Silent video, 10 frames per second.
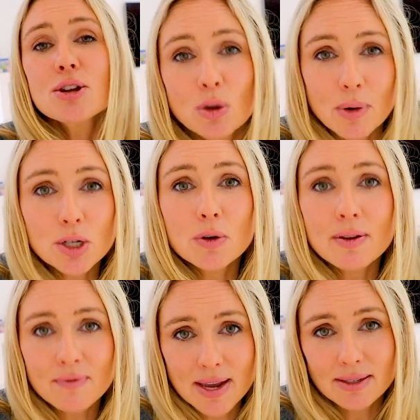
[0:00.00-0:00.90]
So when you
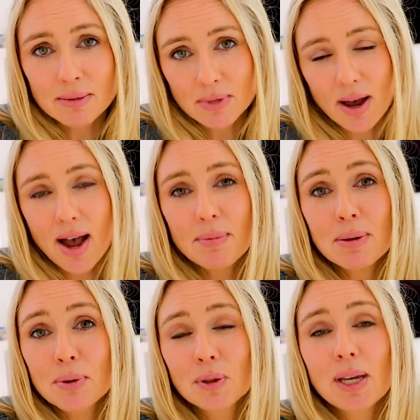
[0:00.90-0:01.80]
invest some time
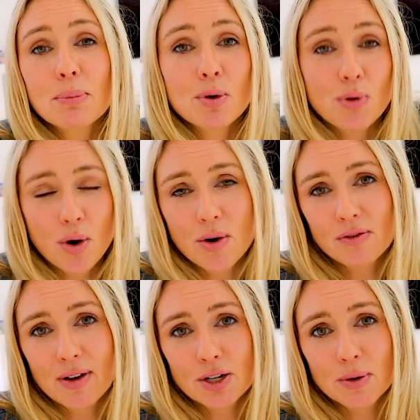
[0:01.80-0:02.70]
in building up your
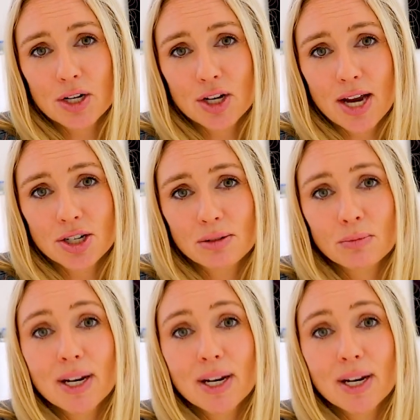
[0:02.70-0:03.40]
own financial education,